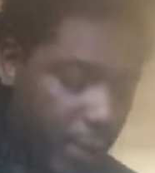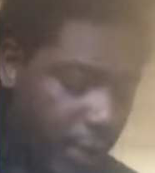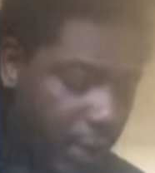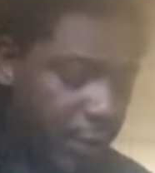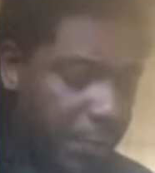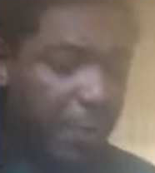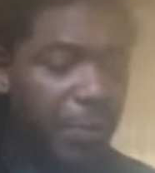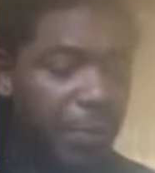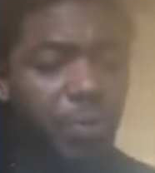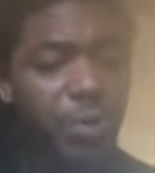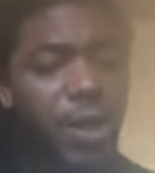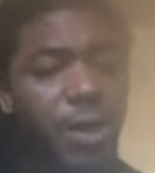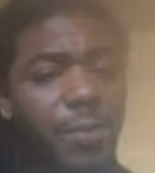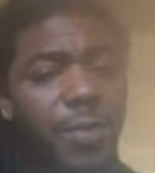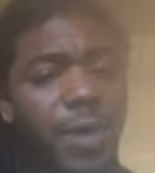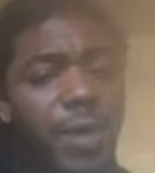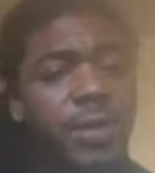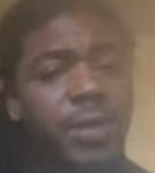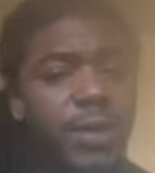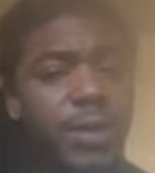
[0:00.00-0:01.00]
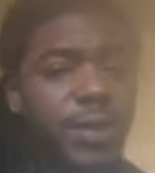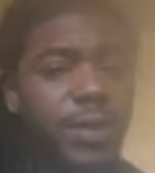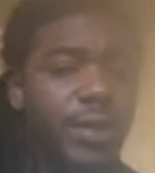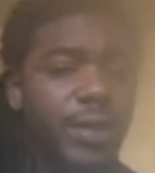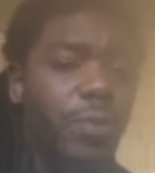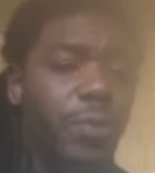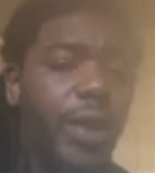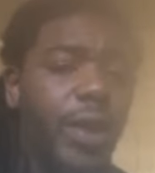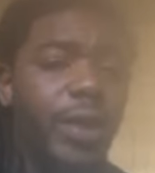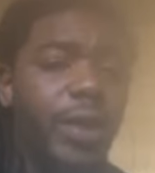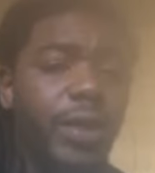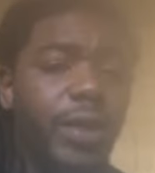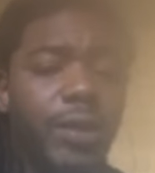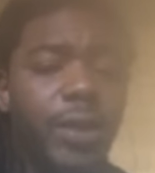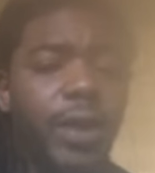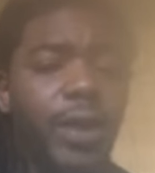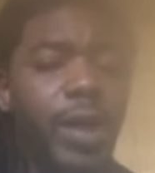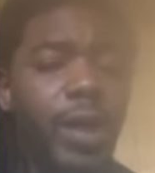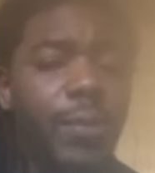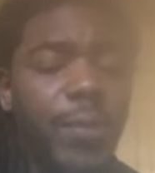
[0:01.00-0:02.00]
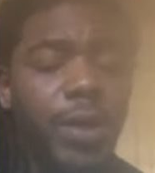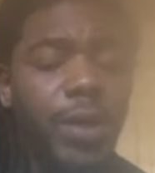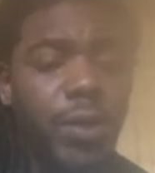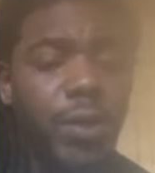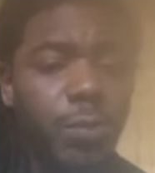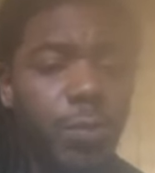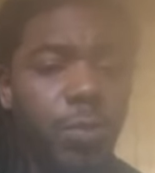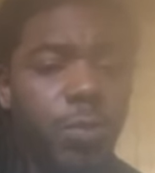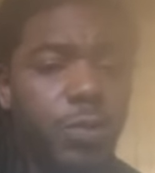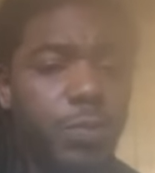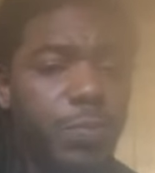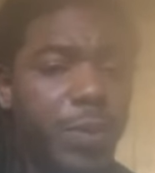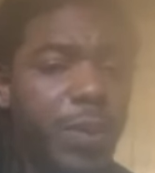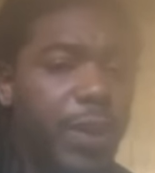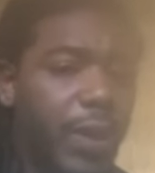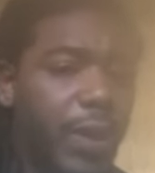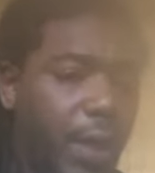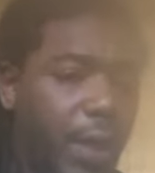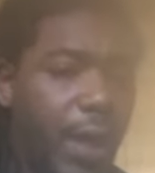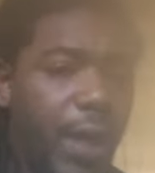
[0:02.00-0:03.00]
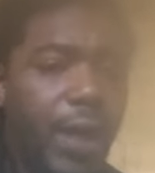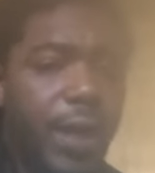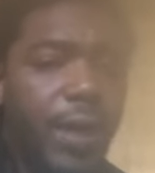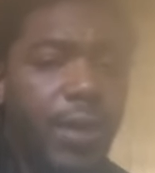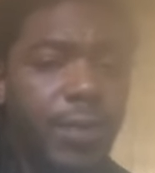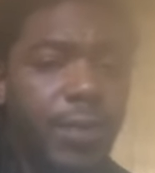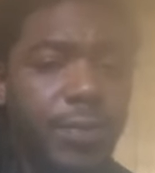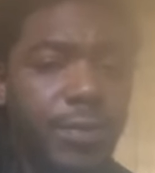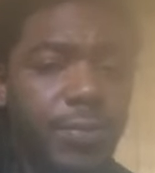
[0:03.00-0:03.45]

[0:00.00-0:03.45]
These people come out, the wicked, they come out the womb speaking lies.